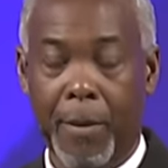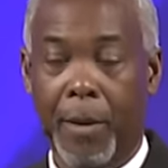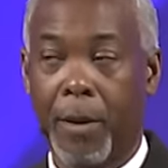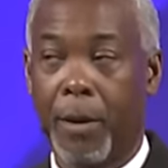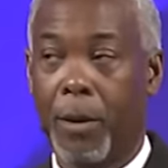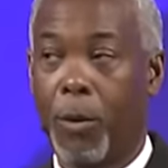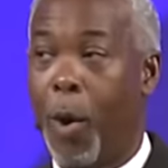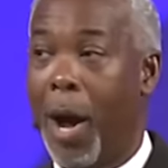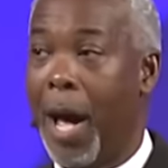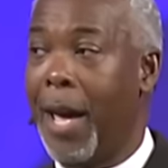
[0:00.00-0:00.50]

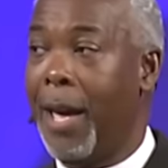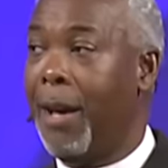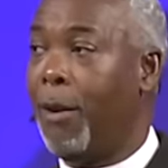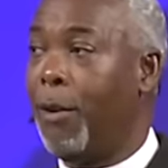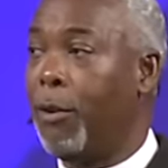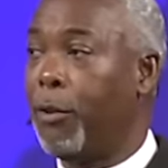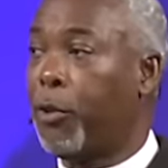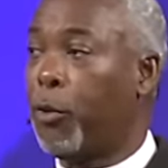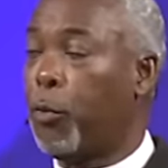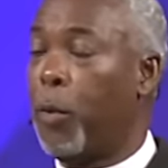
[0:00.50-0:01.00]
Why
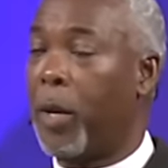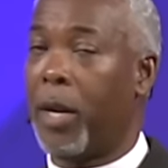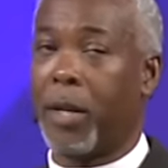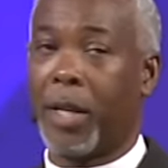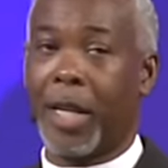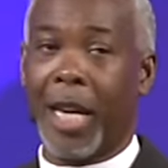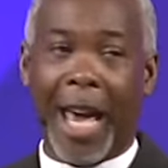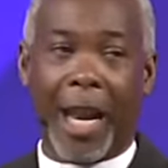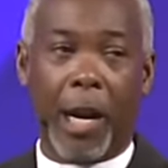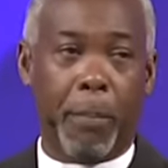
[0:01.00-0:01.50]
else would a
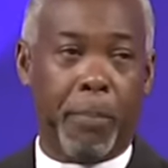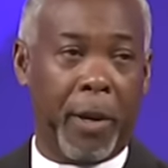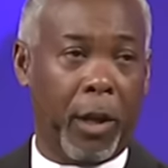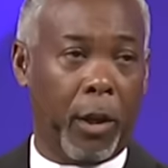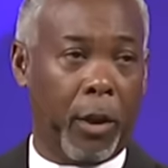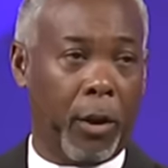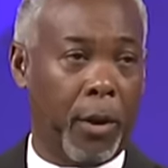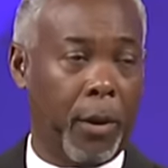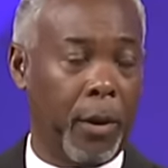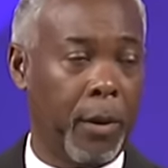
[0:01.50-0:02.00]

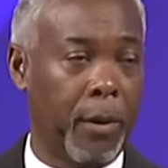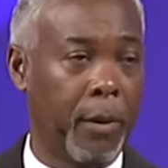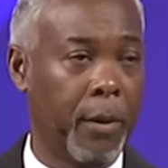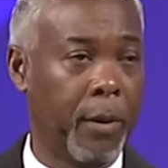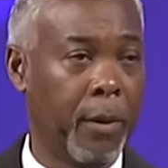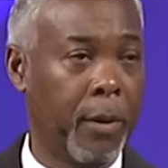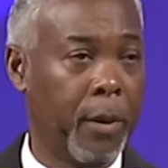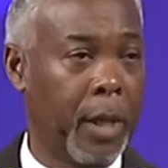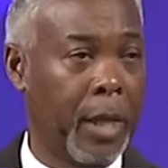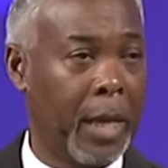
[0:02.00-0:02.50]
caterpillar
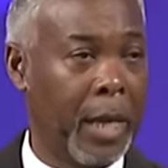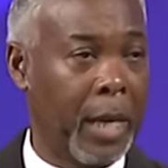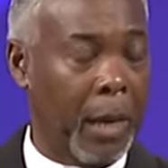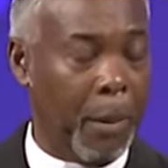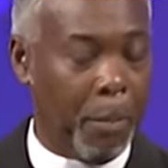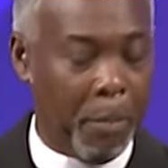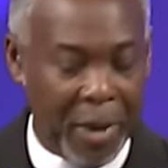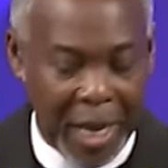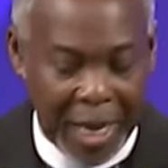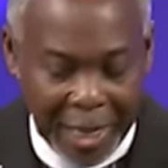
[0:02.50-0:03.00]

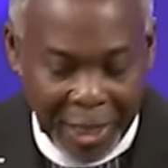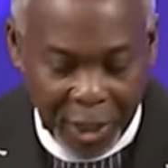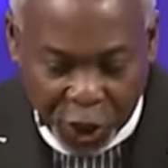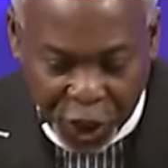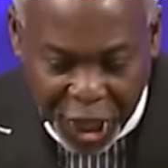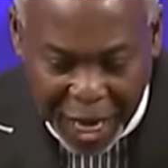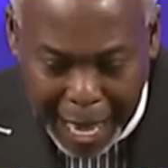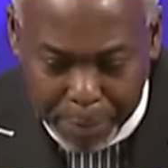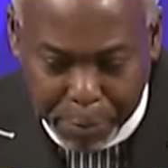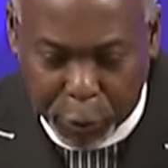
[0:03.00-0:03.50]
be
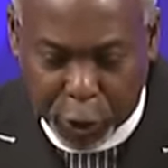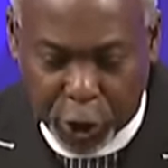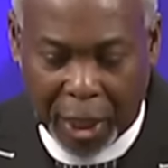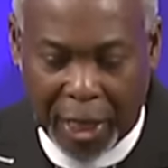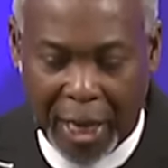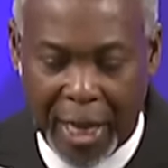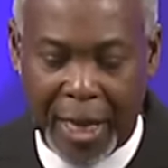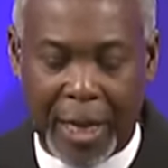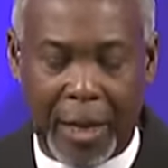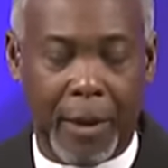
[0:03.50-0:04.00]

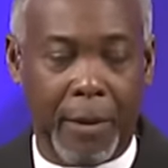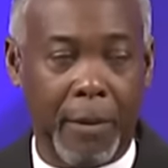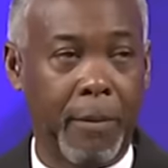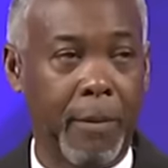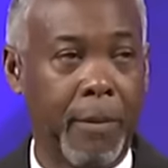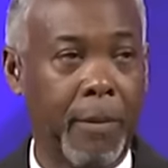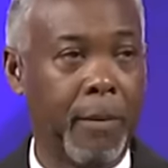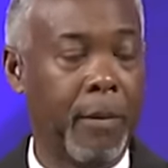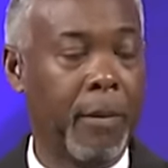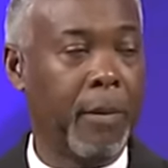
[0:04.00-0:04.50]
encapsulated
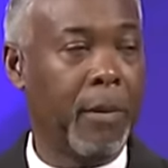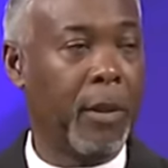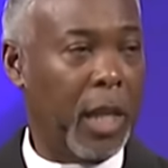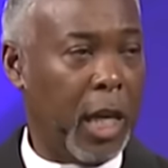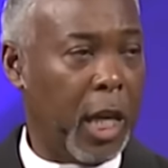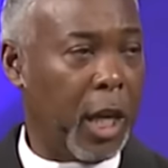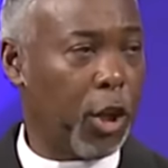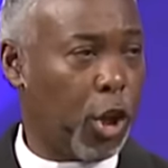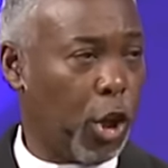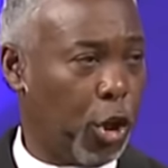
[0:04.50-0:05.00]

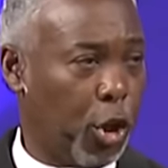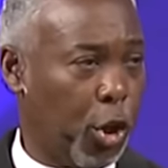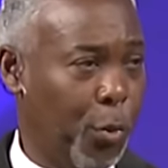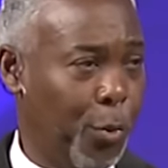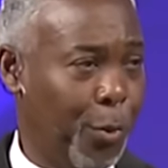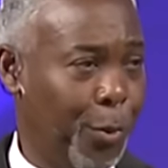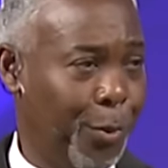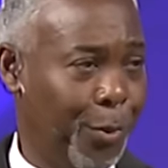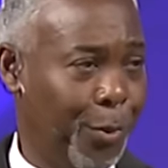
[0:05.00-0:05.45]
in a cocoon